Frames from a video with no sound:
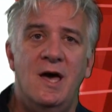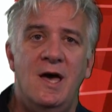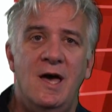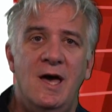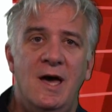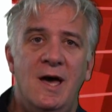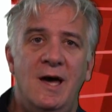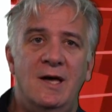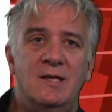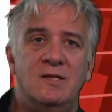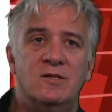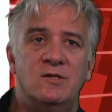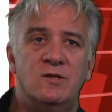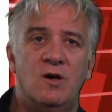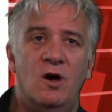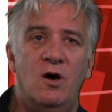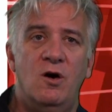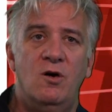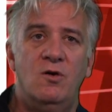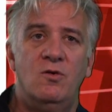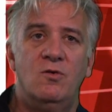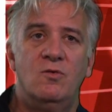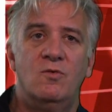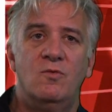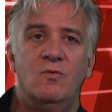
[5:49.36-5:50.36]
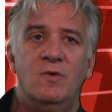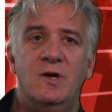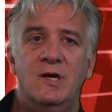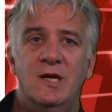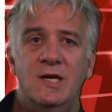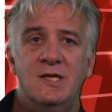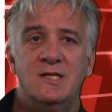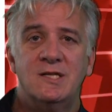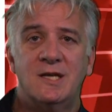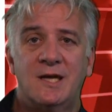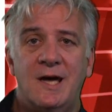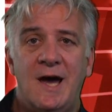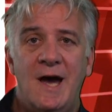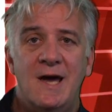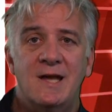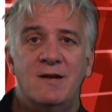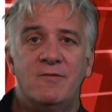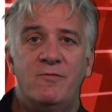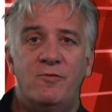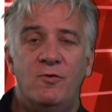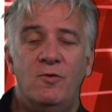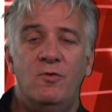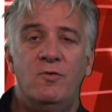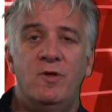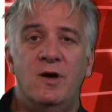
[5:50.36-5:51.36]
And so we need to cater
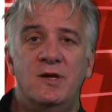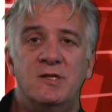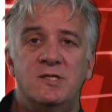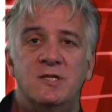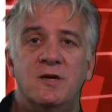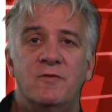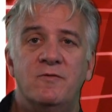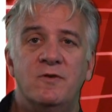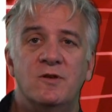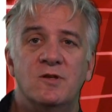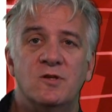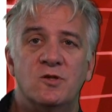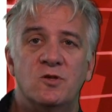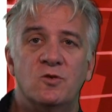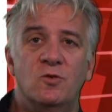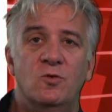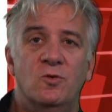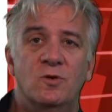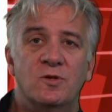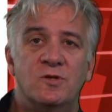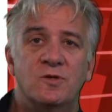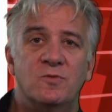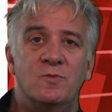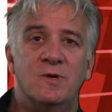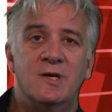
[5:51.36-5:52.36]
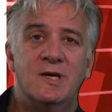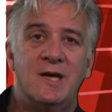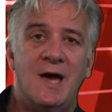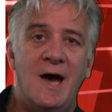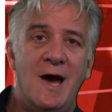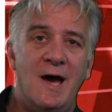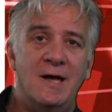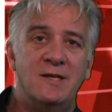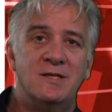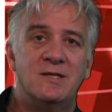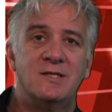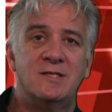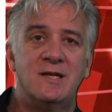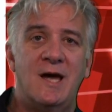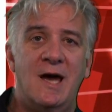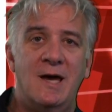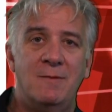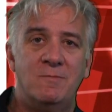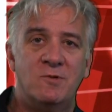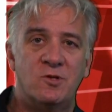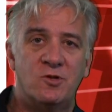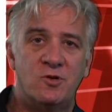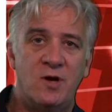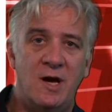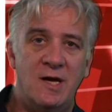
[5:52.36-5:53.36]
for all those different sorts. We can't just
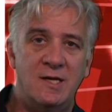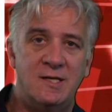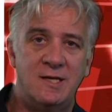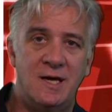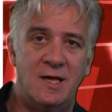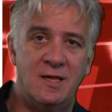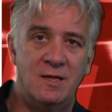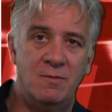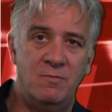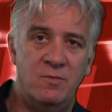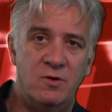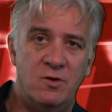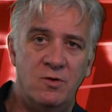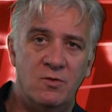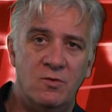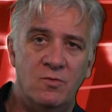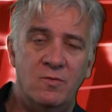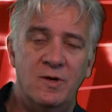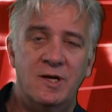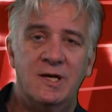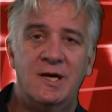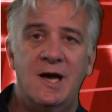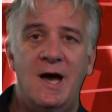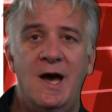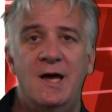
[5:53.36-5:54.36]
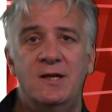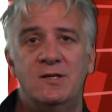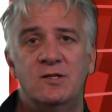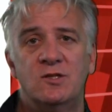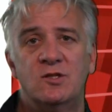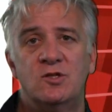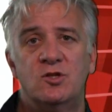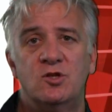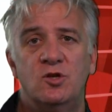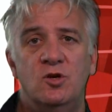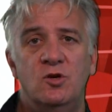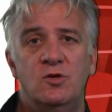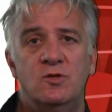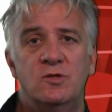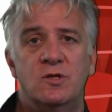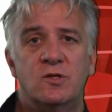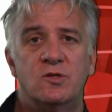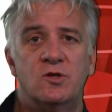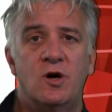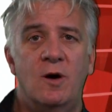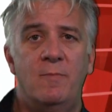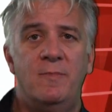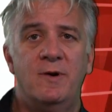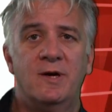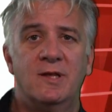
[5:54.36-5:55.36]
aim straight down the middle. We can't just choose the
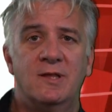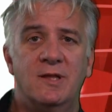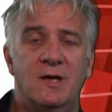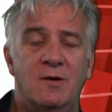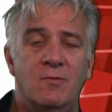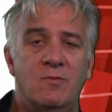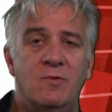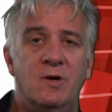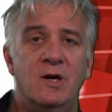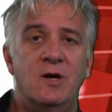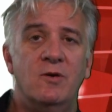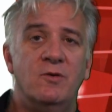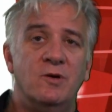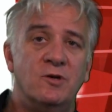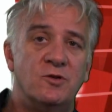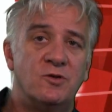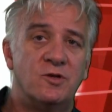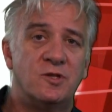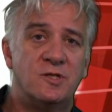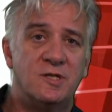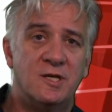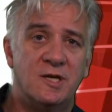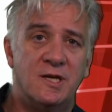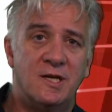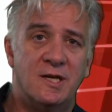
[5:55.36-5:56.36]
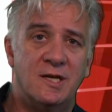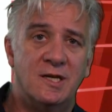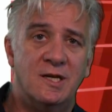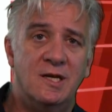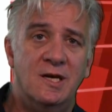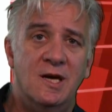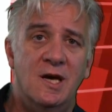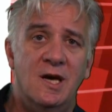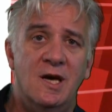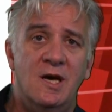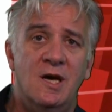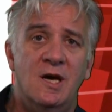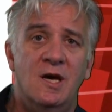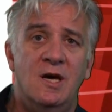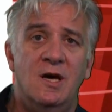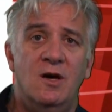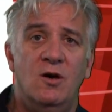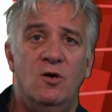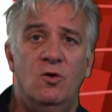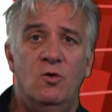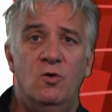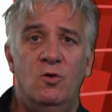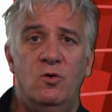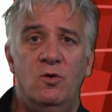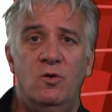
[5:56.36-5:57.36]
topic that we're interested in
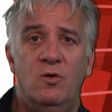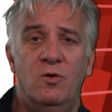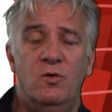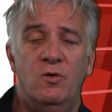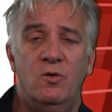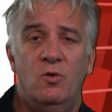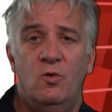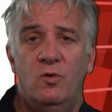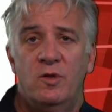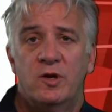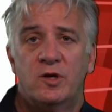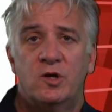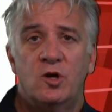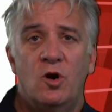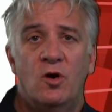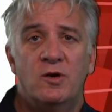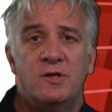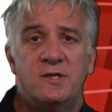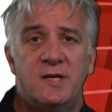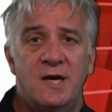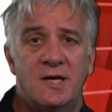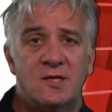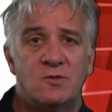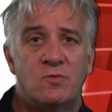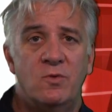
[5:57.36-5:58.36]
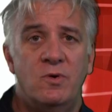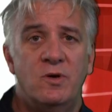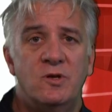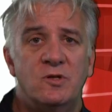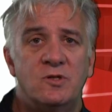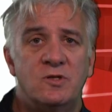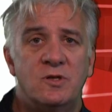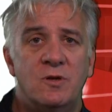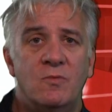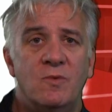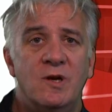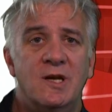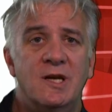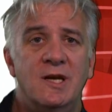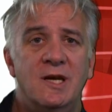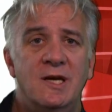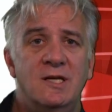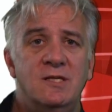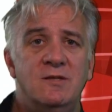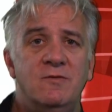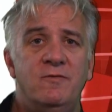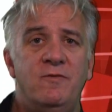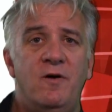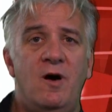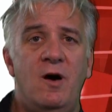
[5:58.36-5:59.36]
or the context we're interested in. We
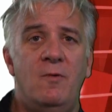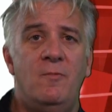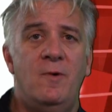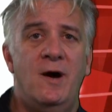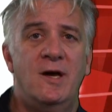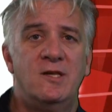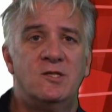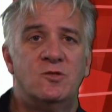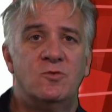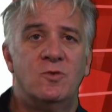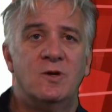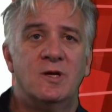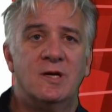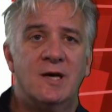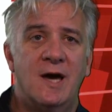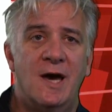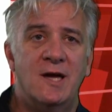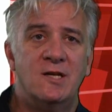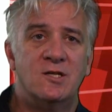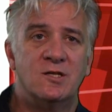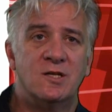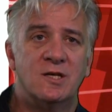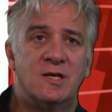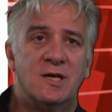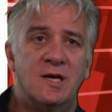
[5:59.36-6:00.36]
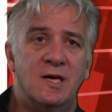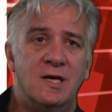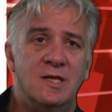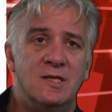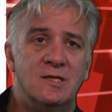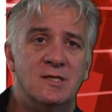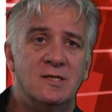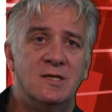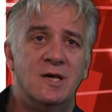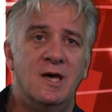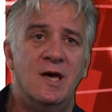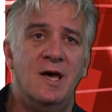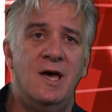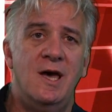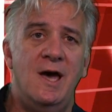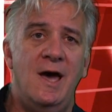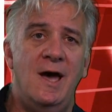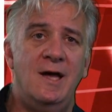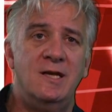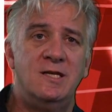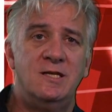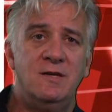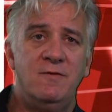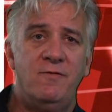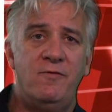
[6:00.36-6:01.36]
need to find ways to engage the kids
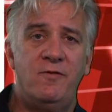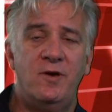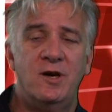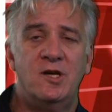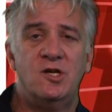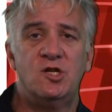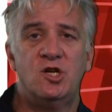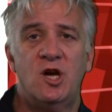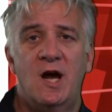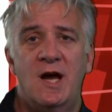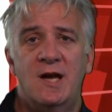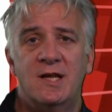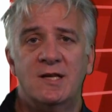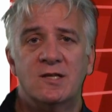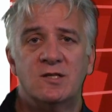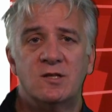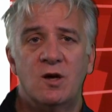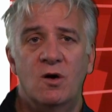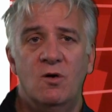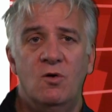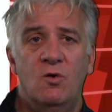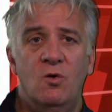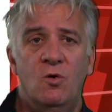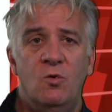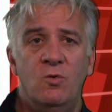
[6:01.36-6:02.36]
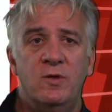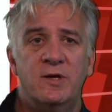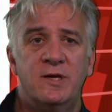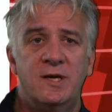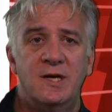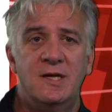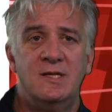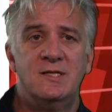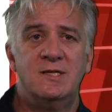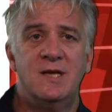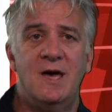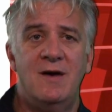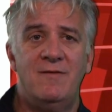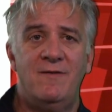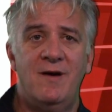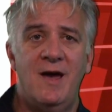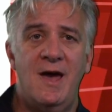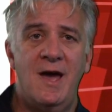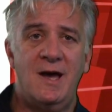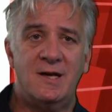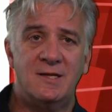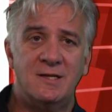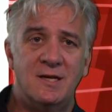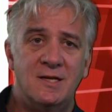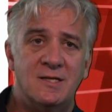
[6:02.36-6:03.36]
and differentiating so all the kids have
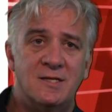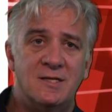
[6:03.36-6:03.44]
access